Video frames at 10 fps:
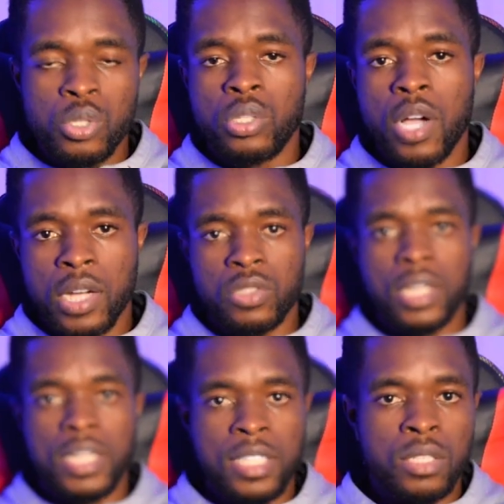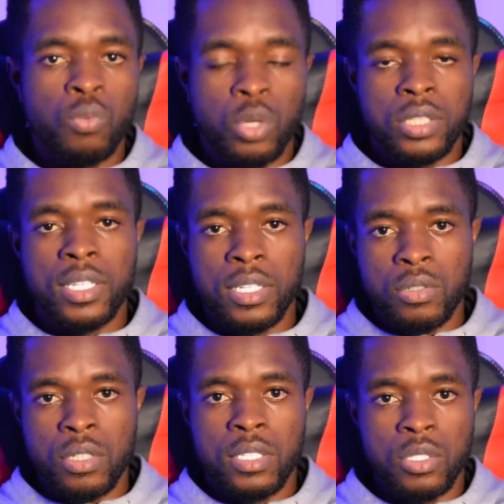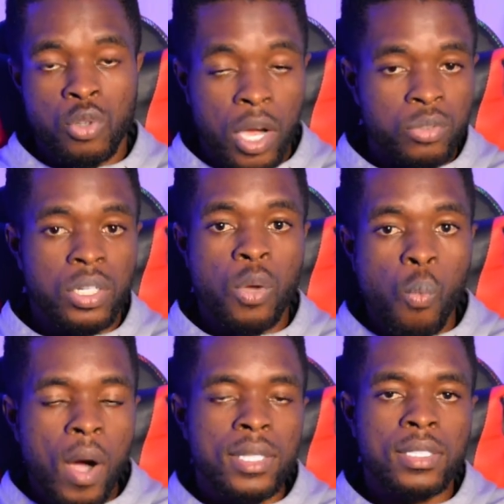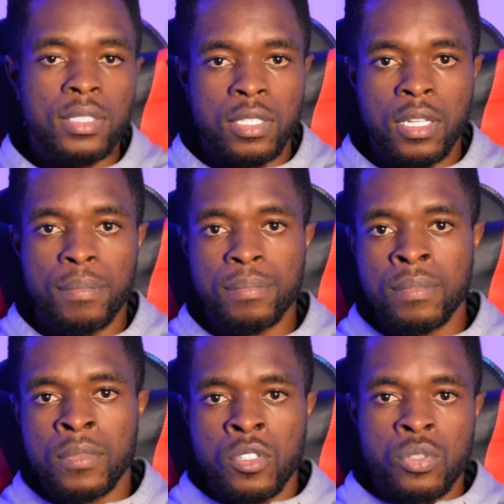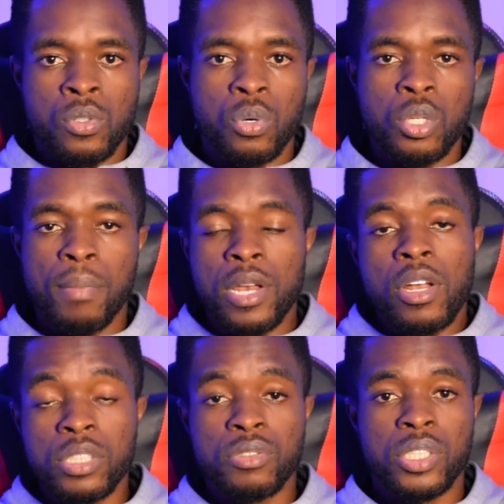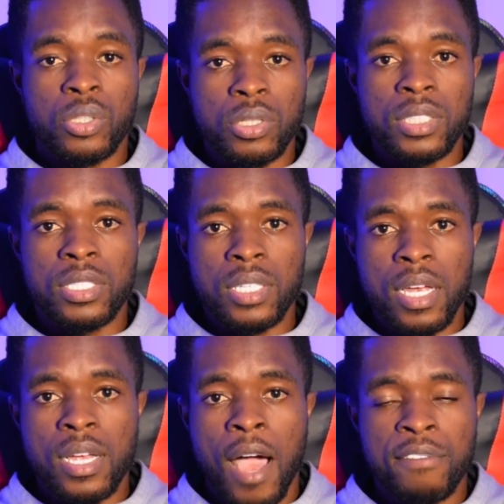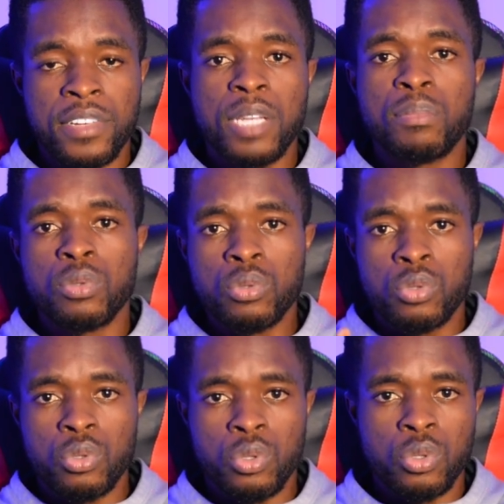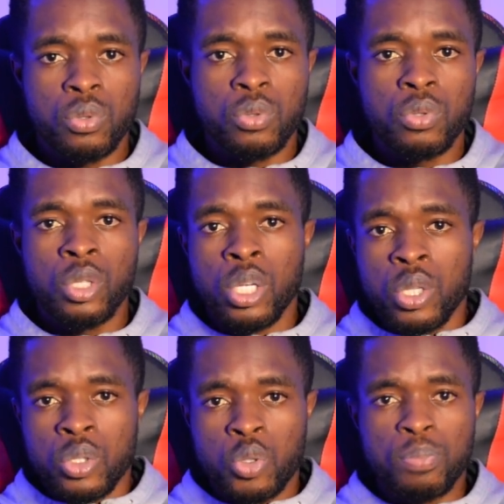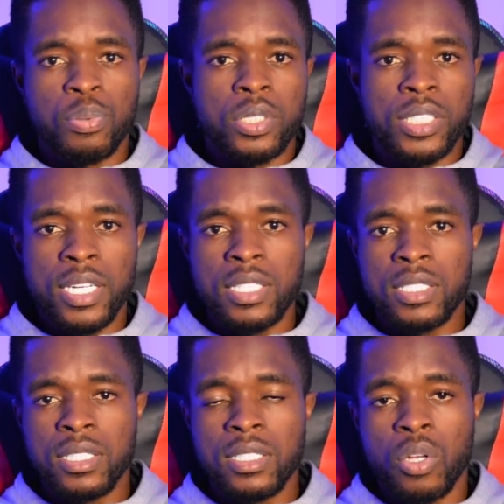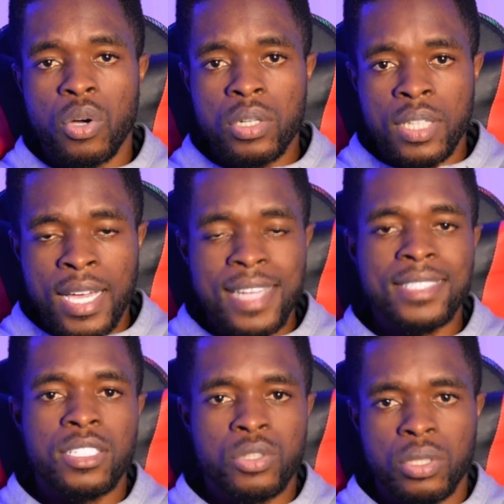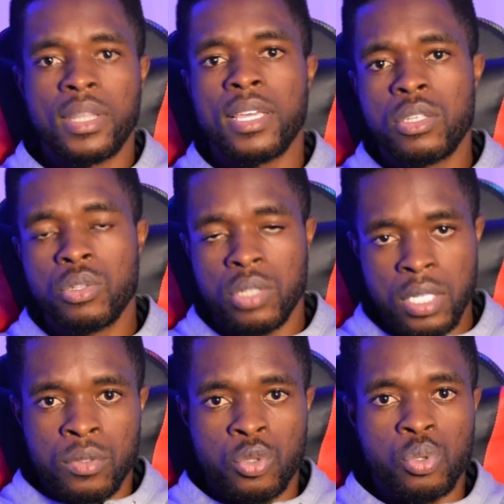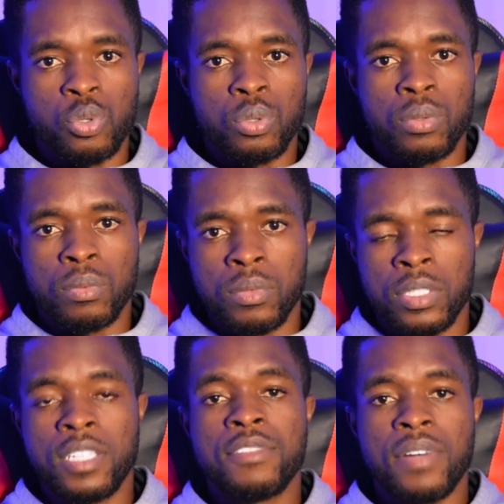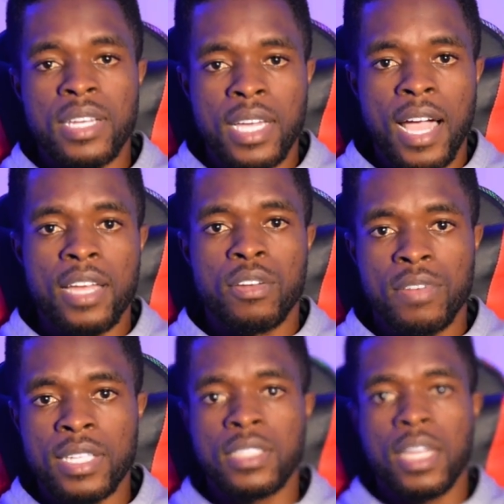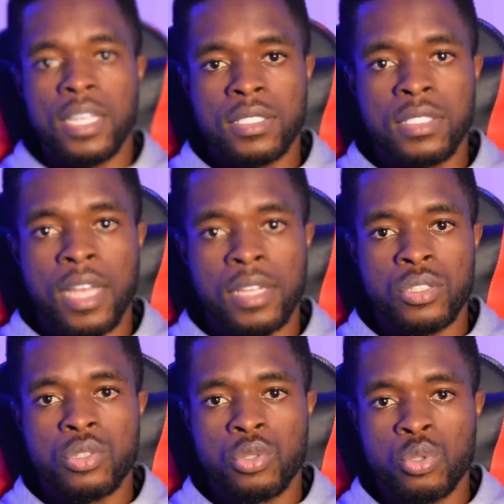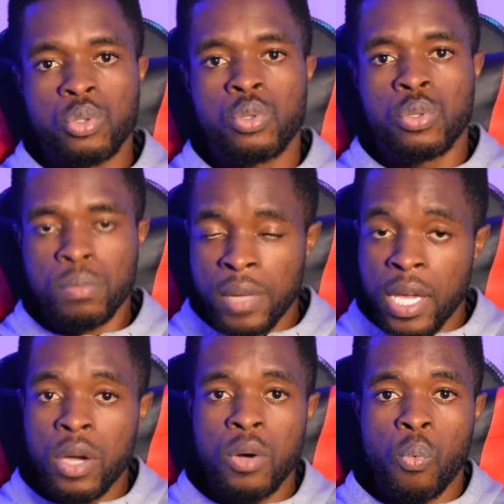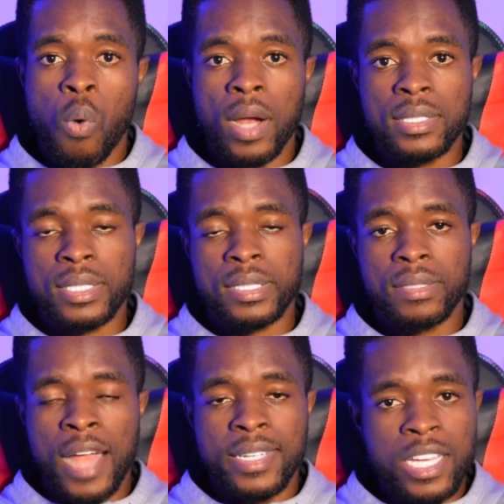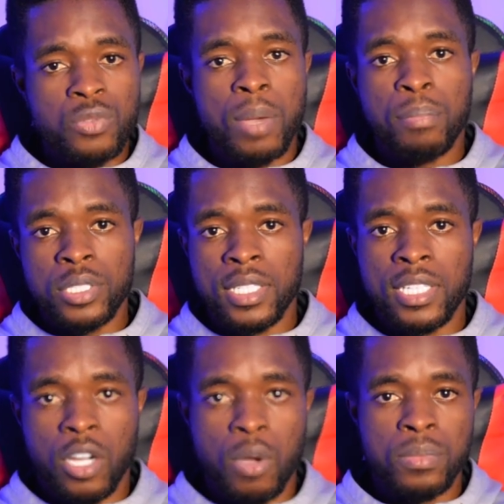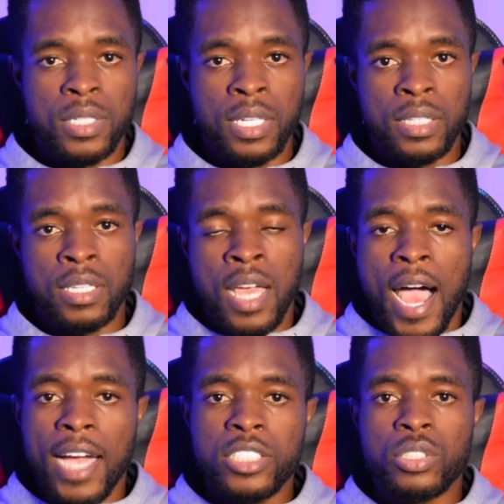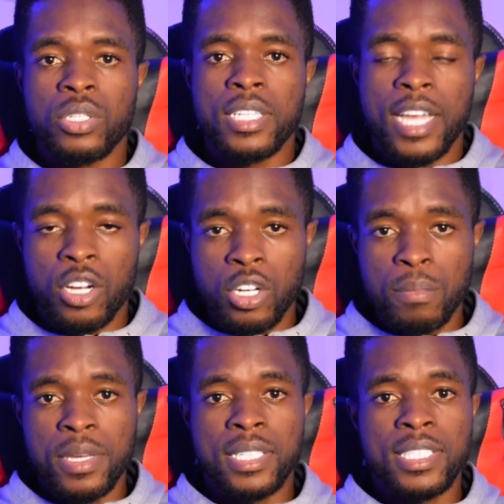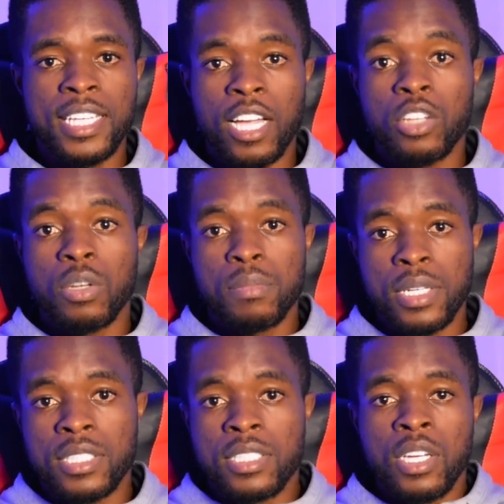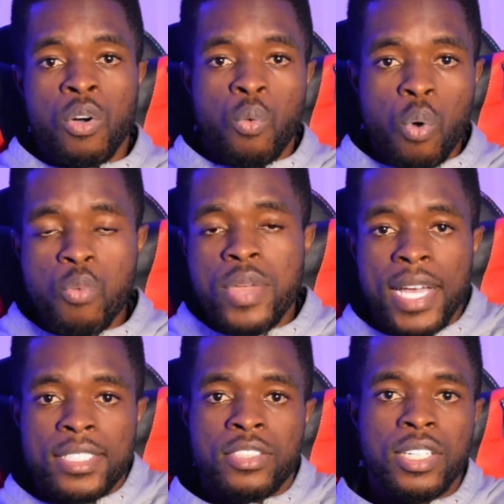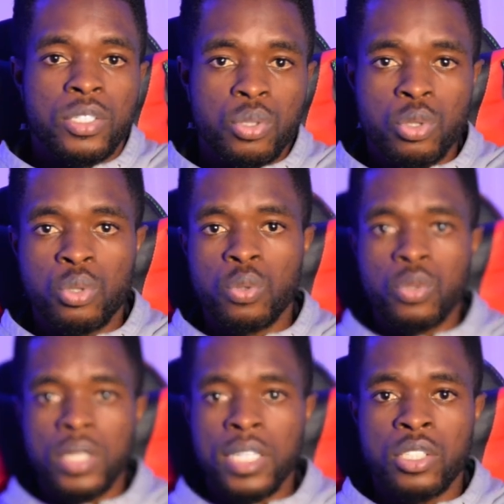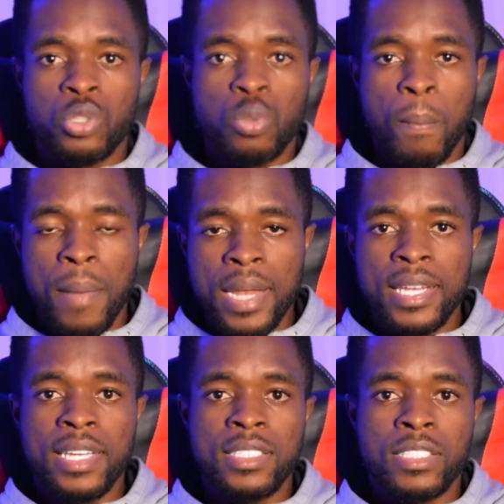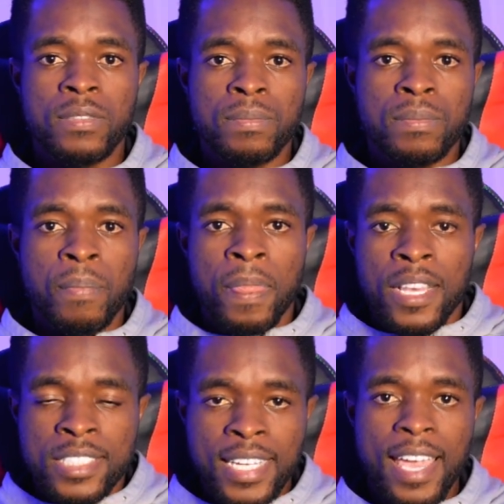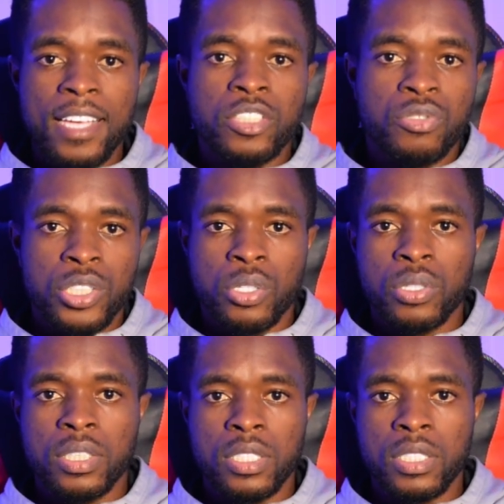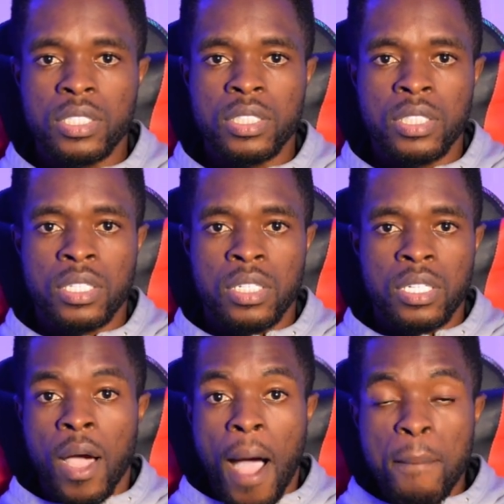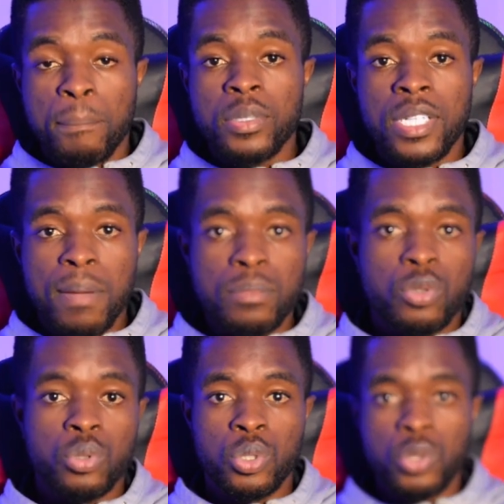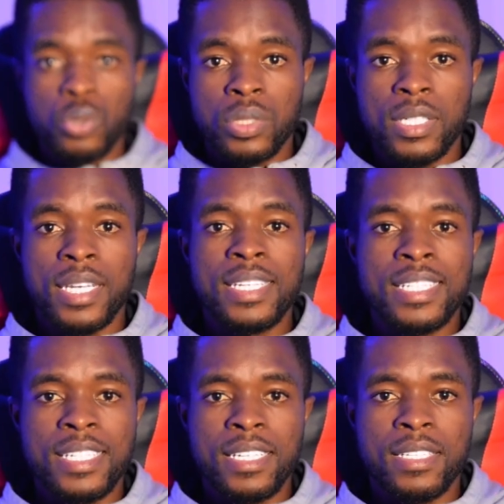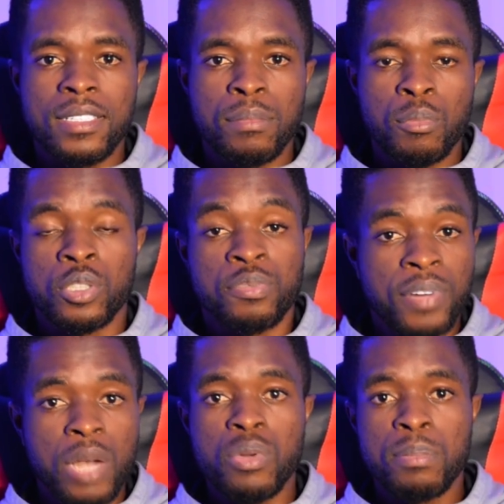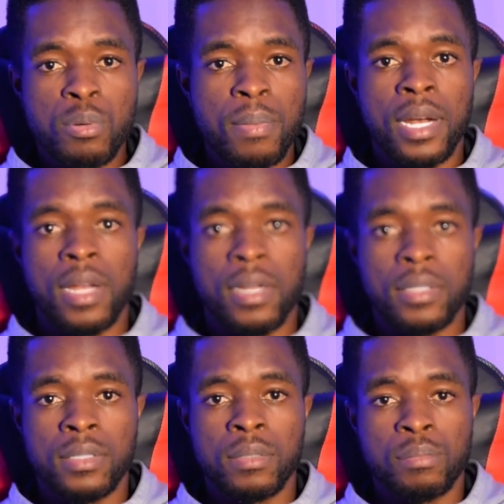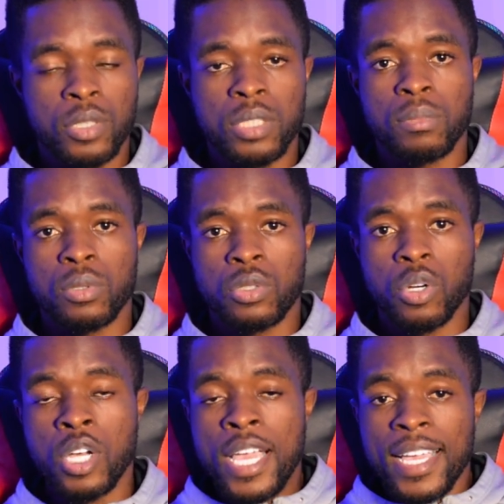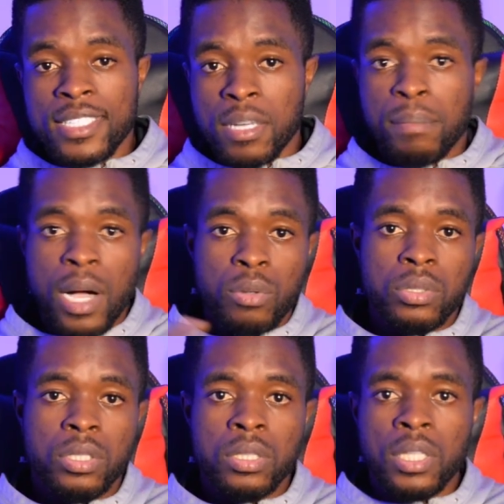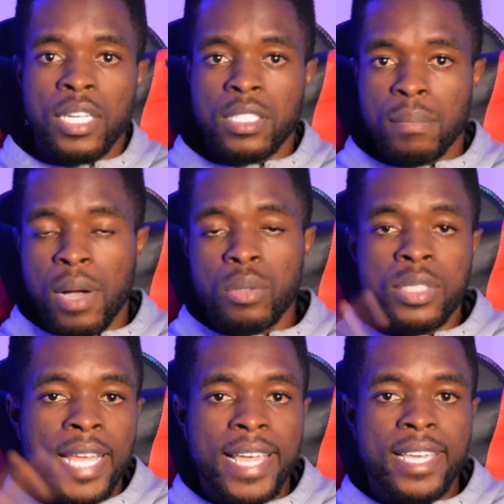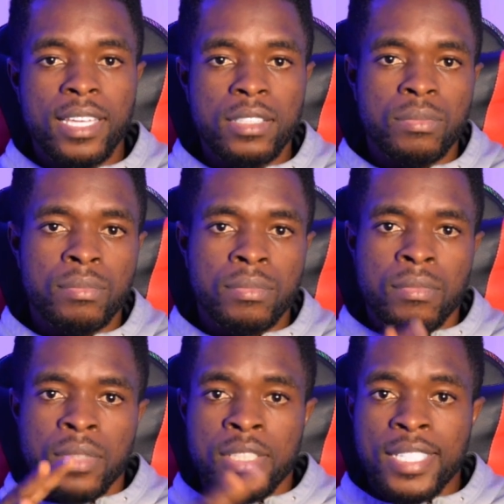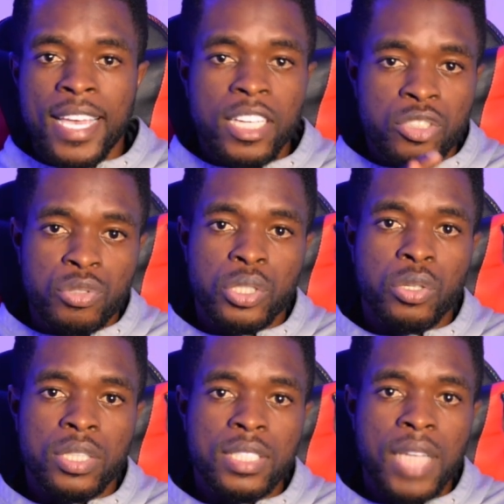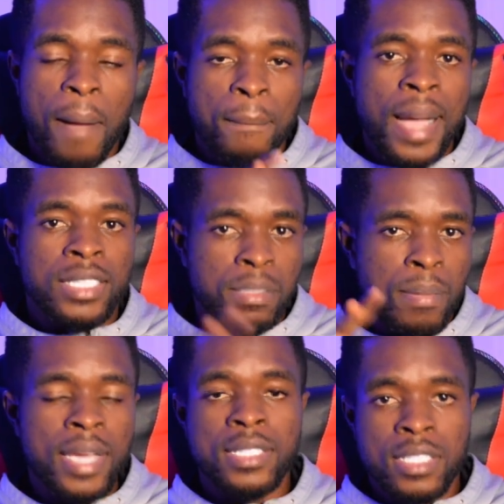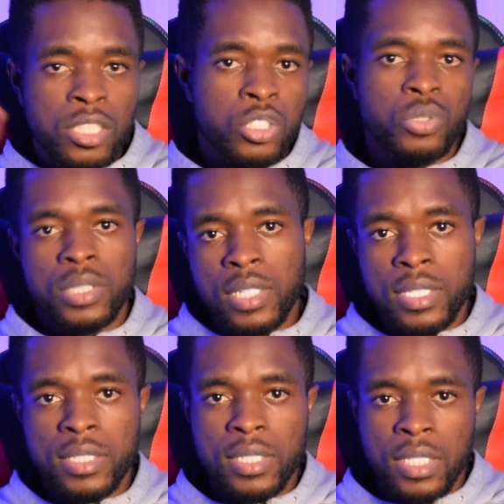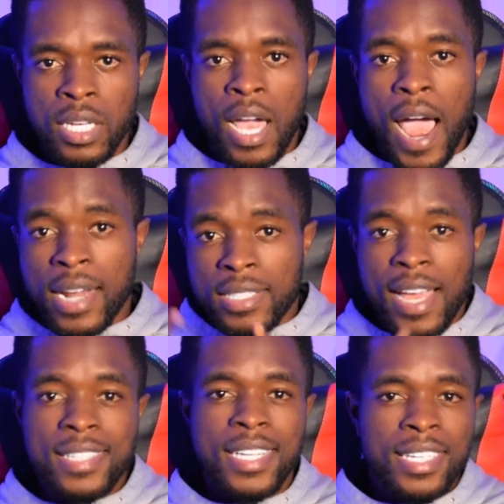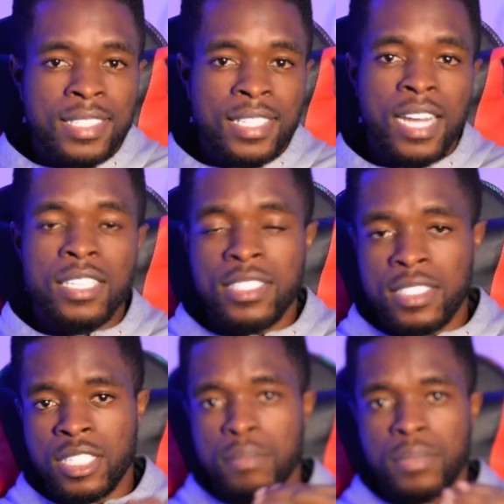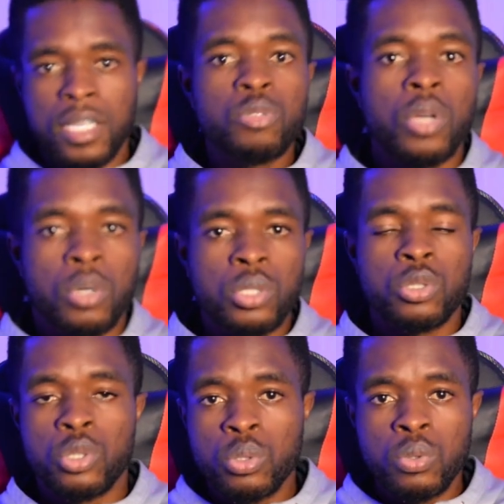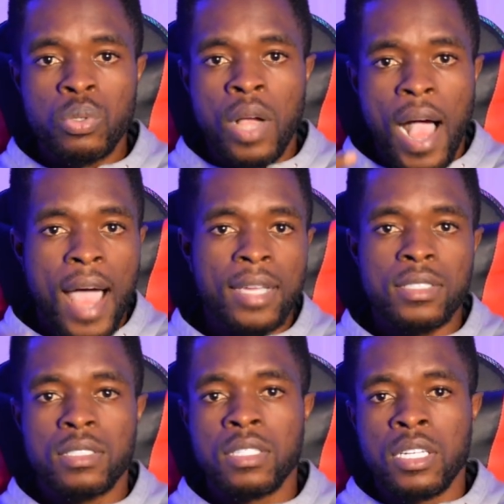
you don't actually need what you think you need. You actually want them. So you might not have the resources available to you to purchase the gadgets you think you need to deliver the kind of excellence that you may want. And that's where budgeting comes in. I studied economics. In economics, what we are trained to do is to manage scarce resources and put them to use in the most valuable manner possible. So it's about taking scarce resources and maximizing its utility. And that's exactly the same thing you're going to do as